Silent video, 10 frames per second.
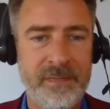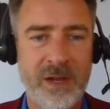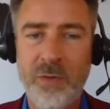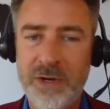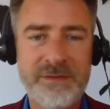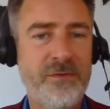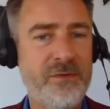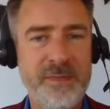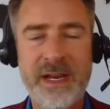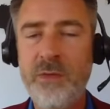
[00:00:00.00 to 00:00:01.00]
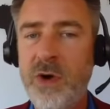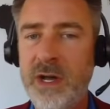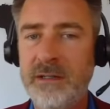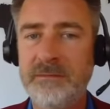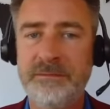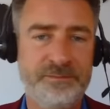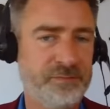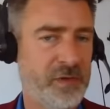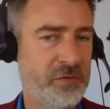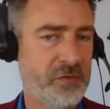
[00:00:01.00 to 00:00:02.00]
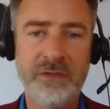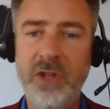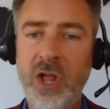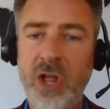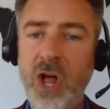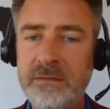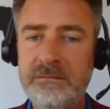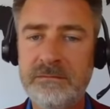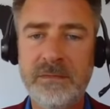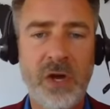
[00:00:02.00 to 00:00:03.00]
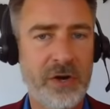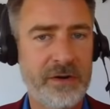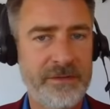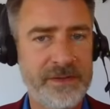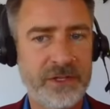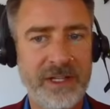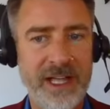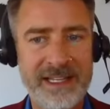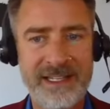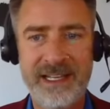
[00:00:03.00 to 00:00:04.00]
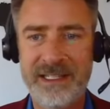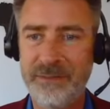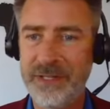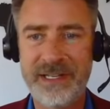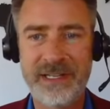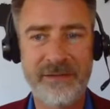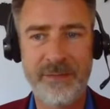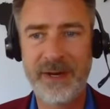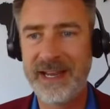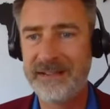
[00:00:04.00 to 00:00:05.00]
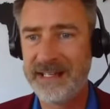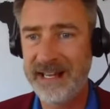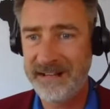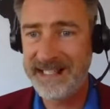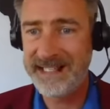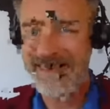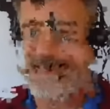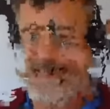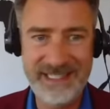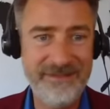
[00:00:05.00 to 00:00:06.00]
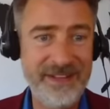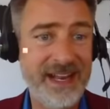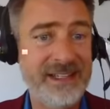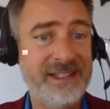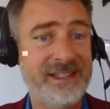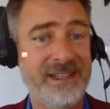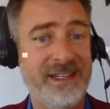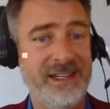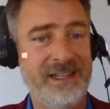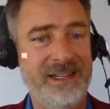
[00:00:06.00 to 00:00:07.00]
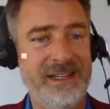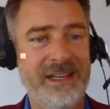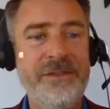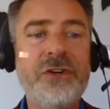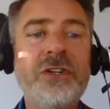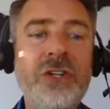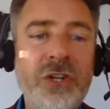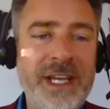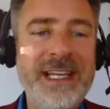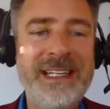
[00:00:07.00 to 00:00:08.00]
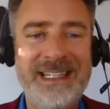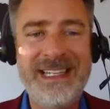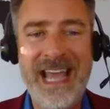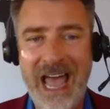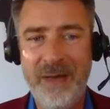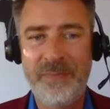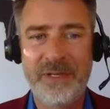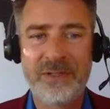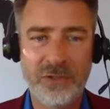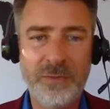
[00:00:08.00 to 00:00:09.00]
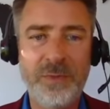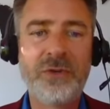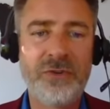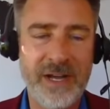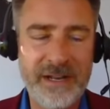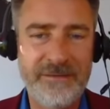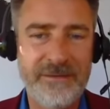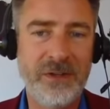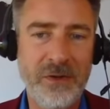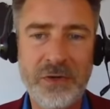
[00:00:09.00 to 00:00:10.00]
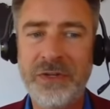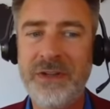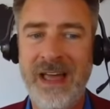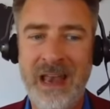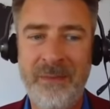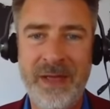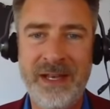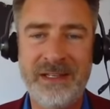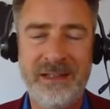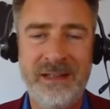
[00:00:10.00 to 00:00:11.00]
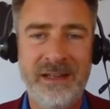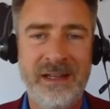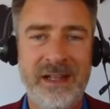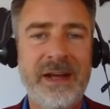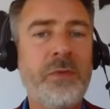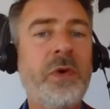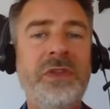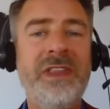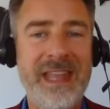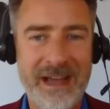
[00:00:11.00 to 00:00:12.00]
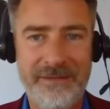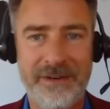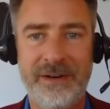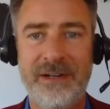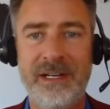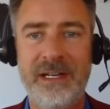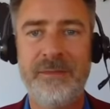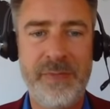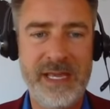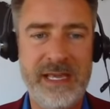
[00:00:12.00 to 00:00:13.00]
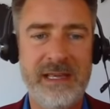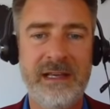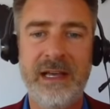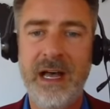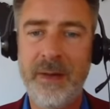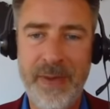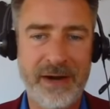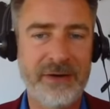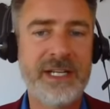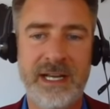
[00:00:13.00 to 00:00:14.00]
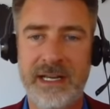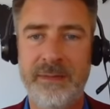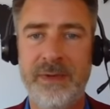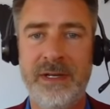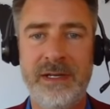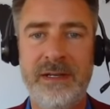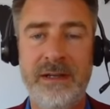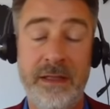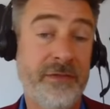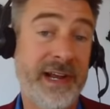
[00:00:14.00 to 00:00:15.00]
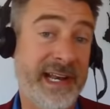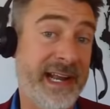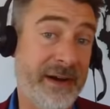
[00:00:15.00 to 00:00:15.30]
What does foreign money want? Rule of law, hard fiscal assets, implicit government guarantees, dividends. If you're looking to tap global credit for local development, there will never be a better time than right now.